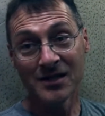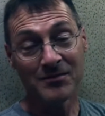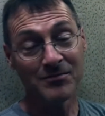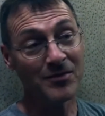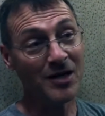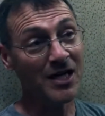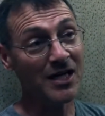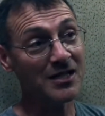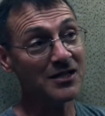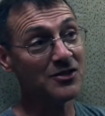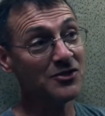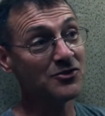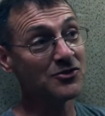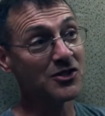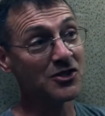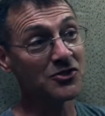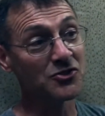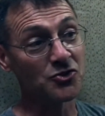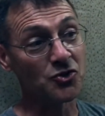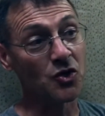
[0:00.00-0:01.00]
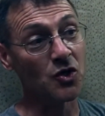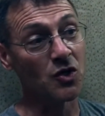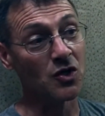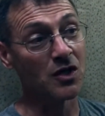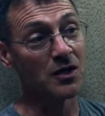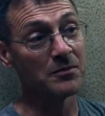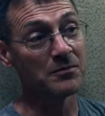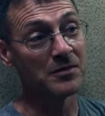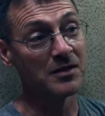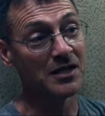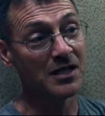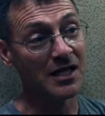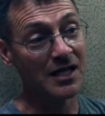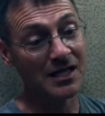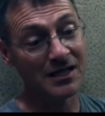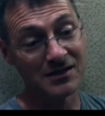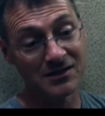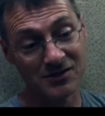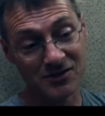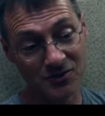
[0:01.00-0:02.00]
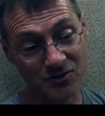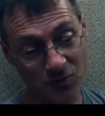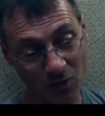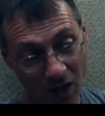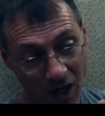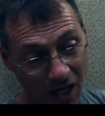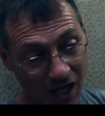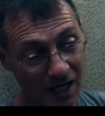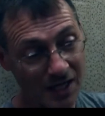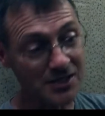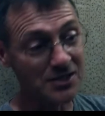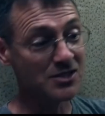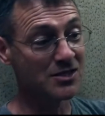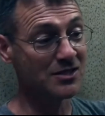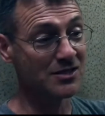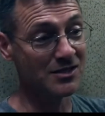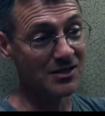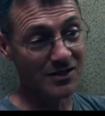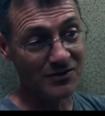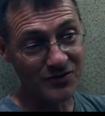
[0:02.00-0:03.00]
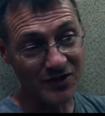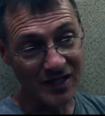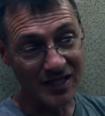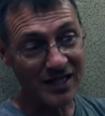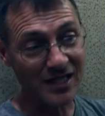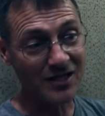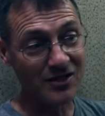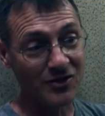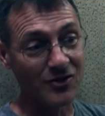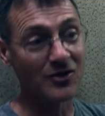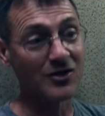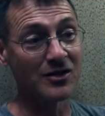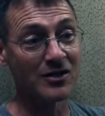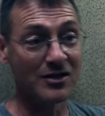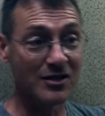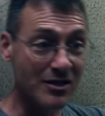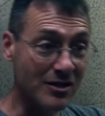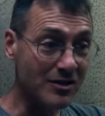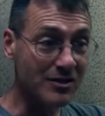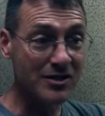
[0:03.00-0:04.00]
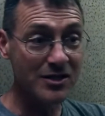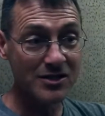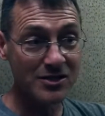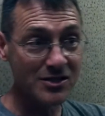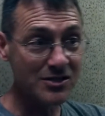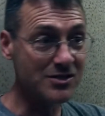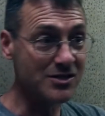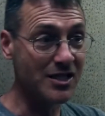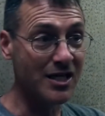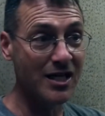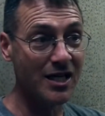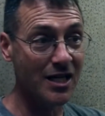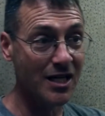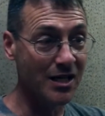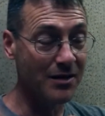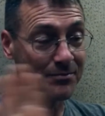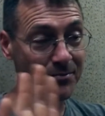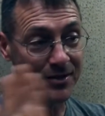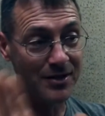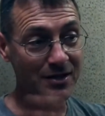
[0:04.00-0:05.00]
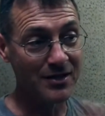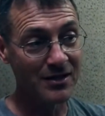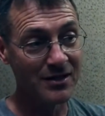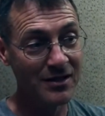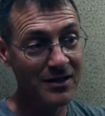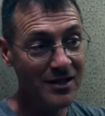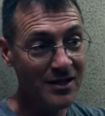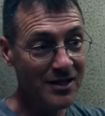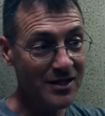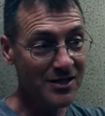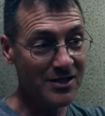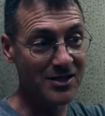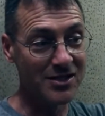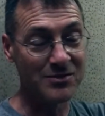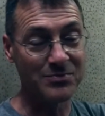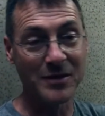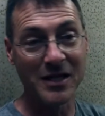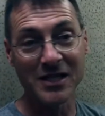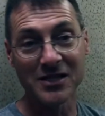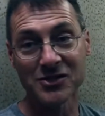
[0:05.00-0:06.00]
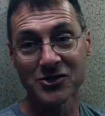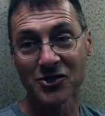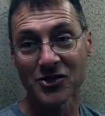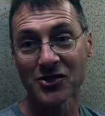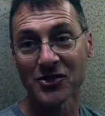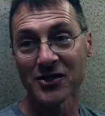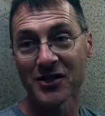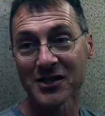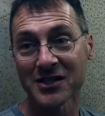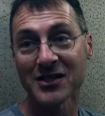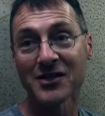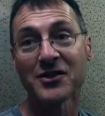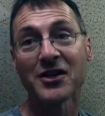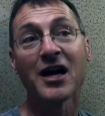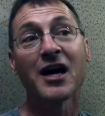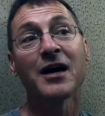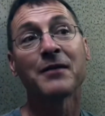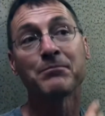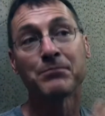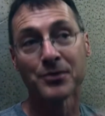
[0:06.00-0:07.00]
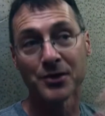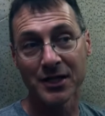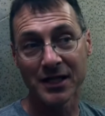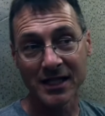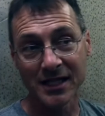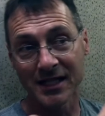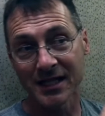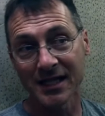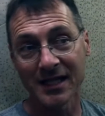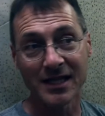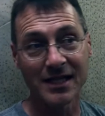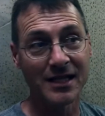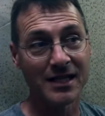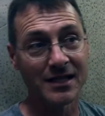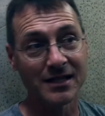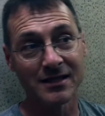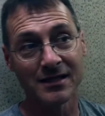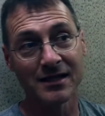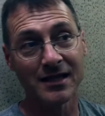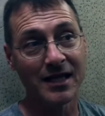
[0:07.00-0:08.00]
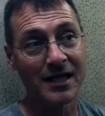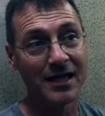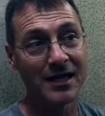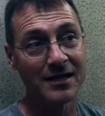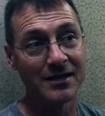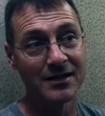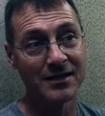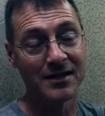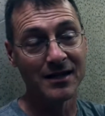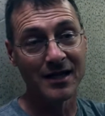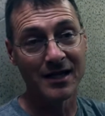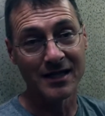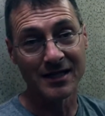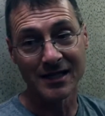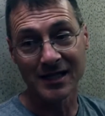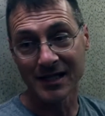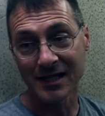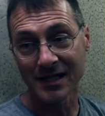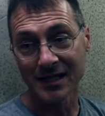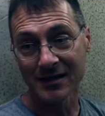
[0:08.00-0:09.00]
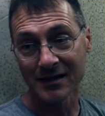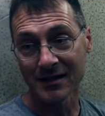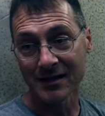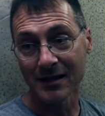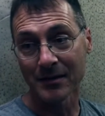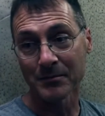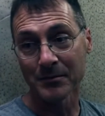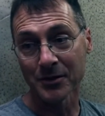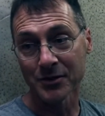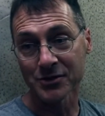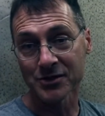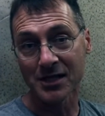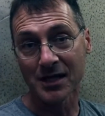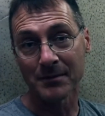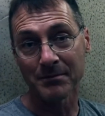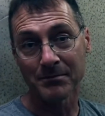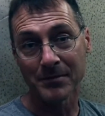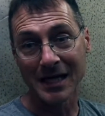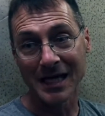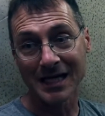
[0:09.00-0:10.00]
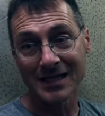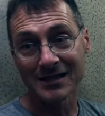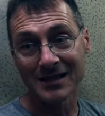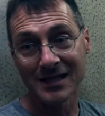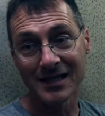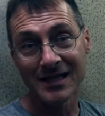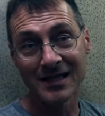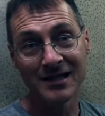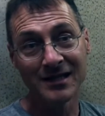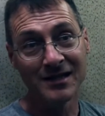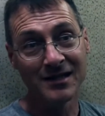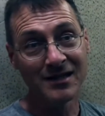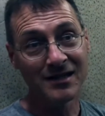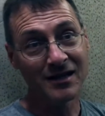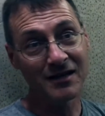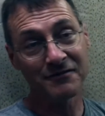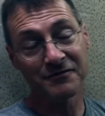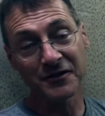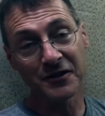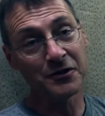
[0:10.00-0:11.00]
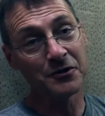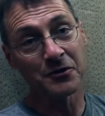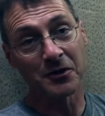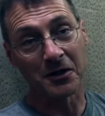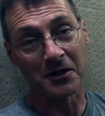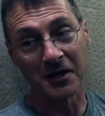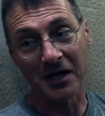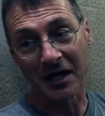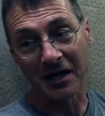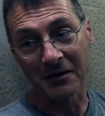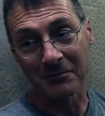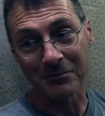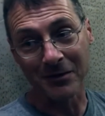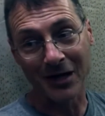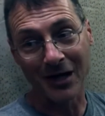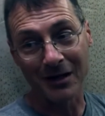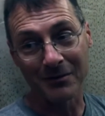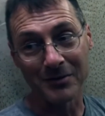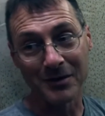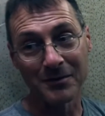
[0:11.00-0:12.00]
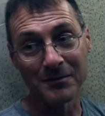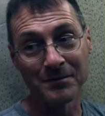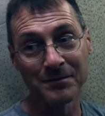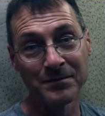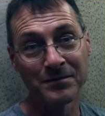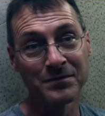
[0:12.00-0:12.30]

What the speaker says: But you control them and you watch, and if they get going a little, you just tape and you just make sure that they're not breeding and getting the numbers up badly. A few are not a problem.